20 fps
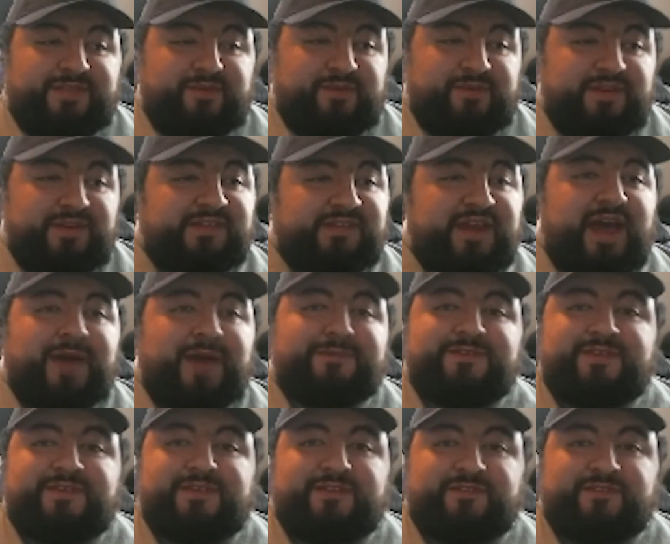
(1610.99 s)
there is an
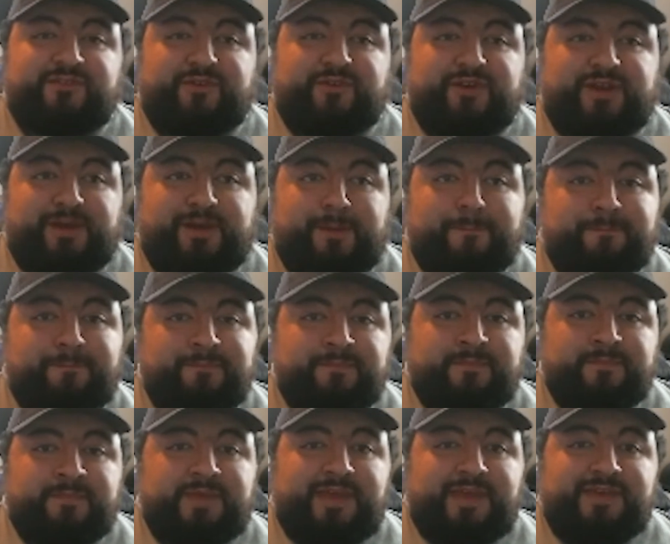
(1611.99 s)
option to sort of
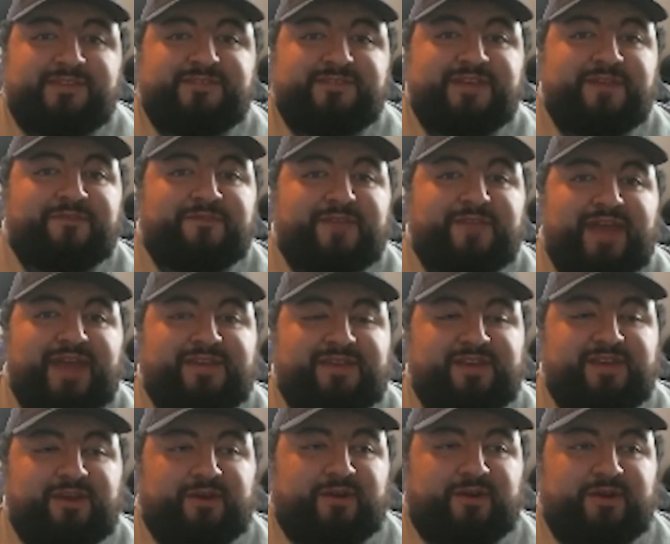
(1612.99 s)
set that
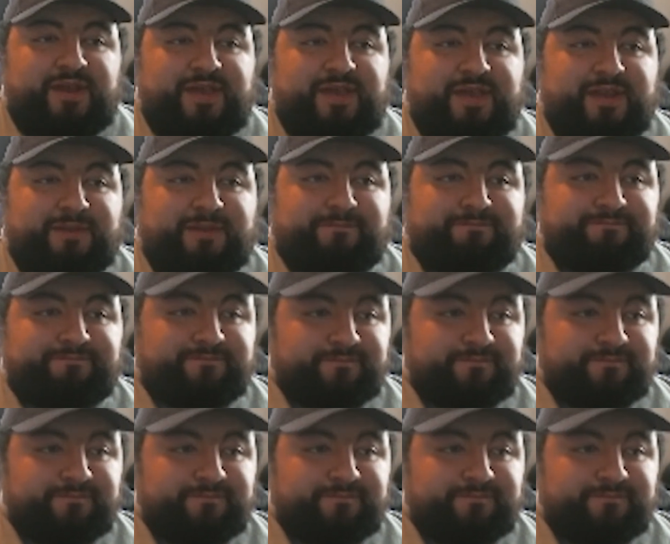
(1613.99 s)
here in